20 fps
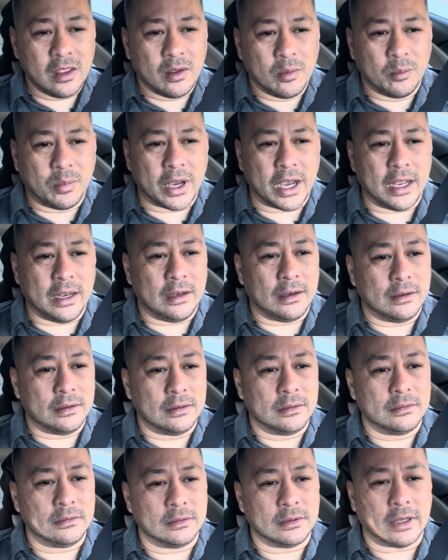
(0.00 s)
But
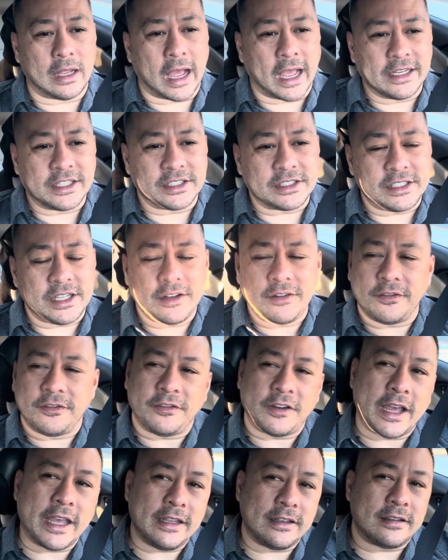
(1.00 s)
I just didn't
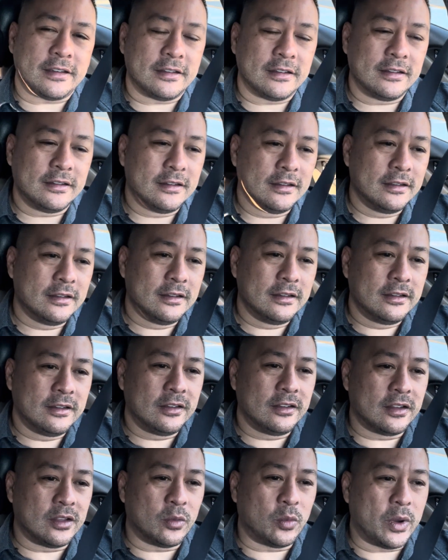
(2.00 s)
fight
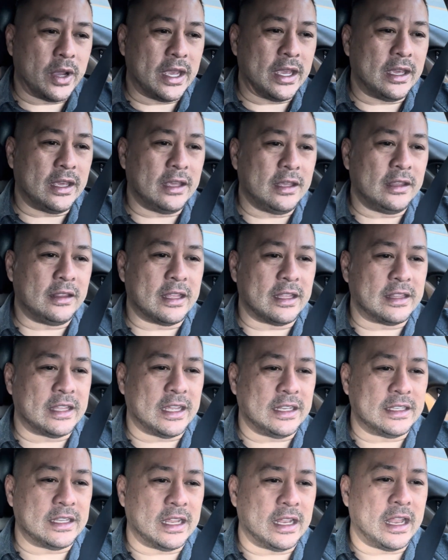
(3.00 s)
the way that they
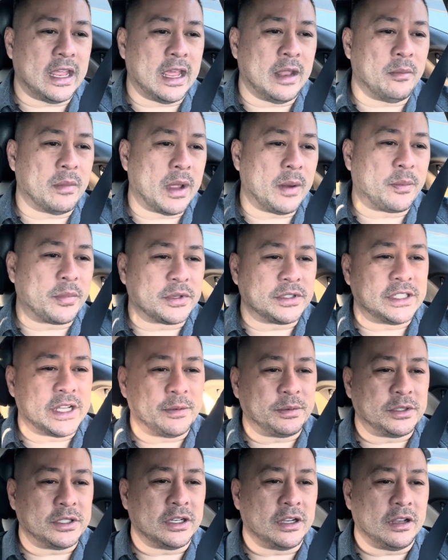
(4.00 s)
did, and my
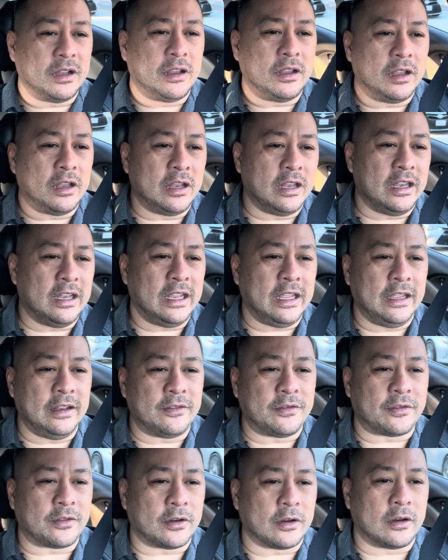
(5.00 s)
perception and need
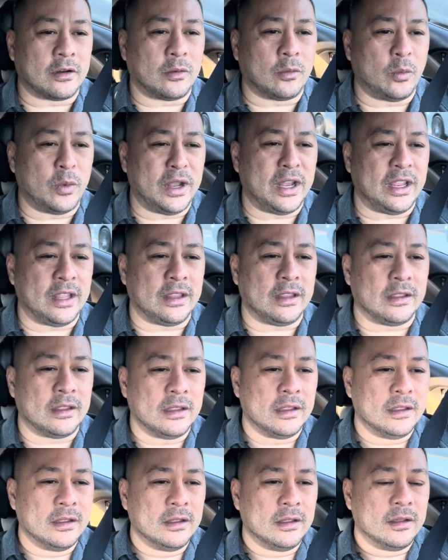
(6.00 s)
for winning
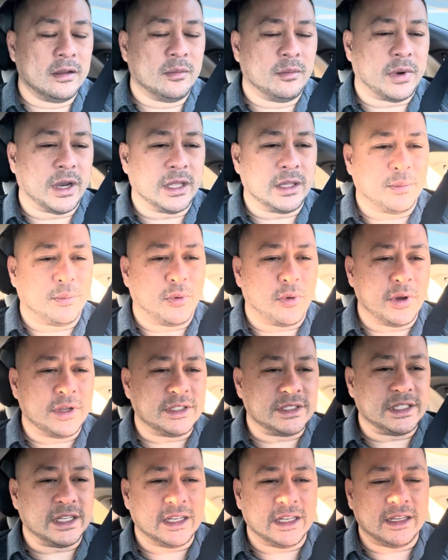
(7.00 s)
by the points
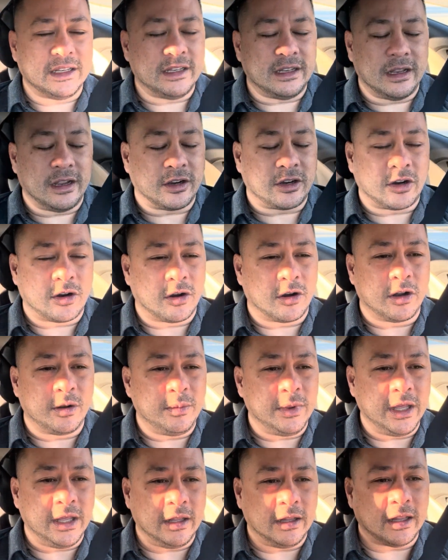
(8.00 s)
didn't occur to
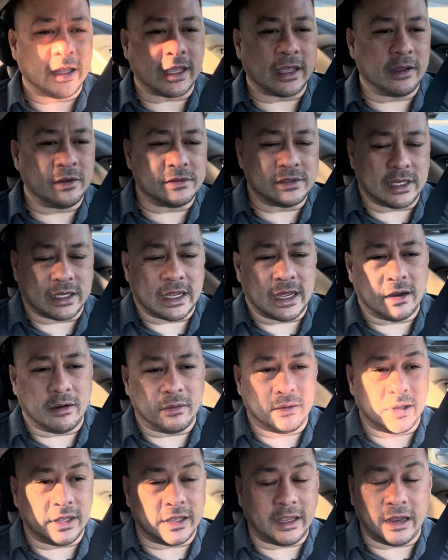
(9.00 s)
me. Like, it was like, I don't
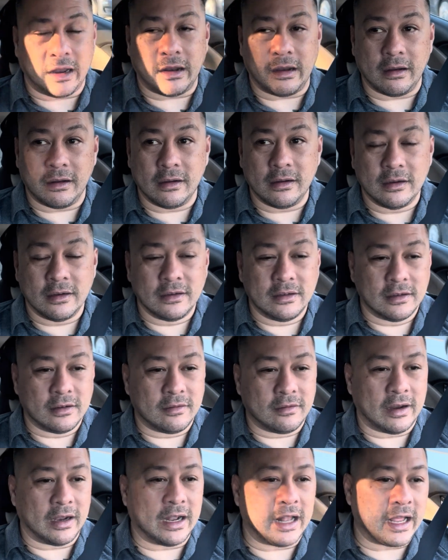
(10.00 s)
really care,
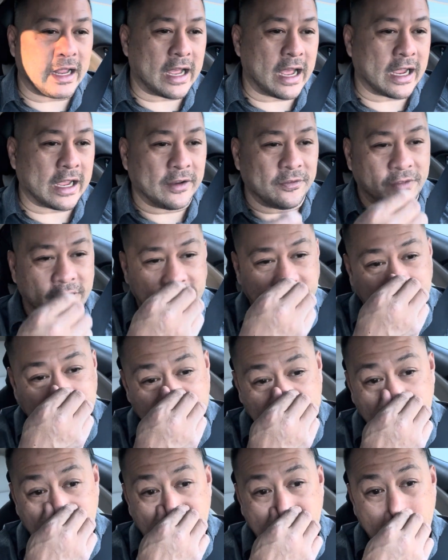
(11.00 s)
and like, I can fight this
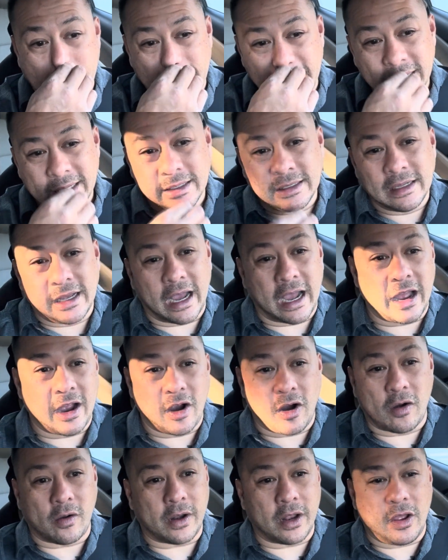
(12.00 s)
guy. I
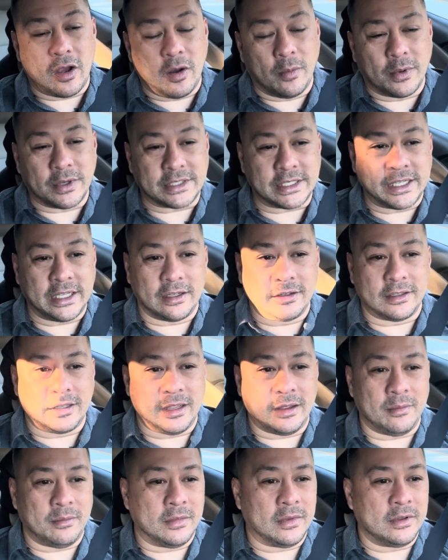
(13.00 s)
already almost killed
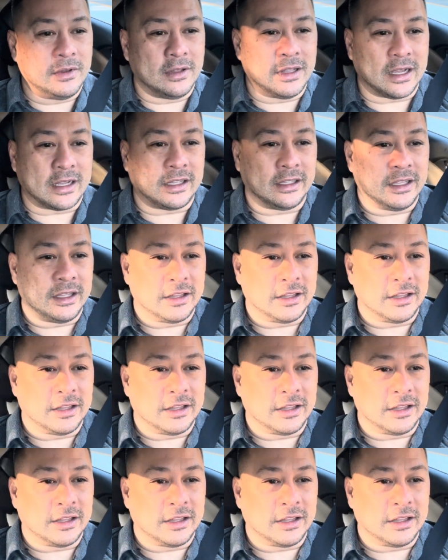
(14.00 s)
him. Luckily